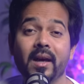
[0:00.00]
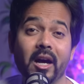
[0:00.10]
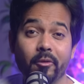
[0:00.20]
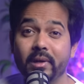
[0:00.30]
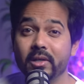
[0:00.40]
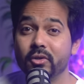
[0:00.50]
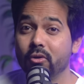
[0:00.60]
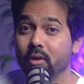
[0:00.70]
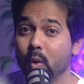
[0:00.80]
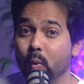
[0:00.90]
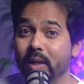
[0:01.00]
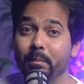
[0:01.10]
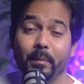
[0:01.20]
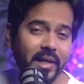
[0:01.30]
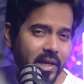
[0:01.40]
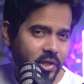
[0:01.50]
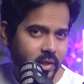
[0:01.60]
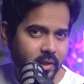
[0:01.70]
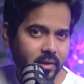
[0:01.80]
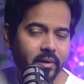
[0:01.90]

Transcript: I've been also talking with many HRs,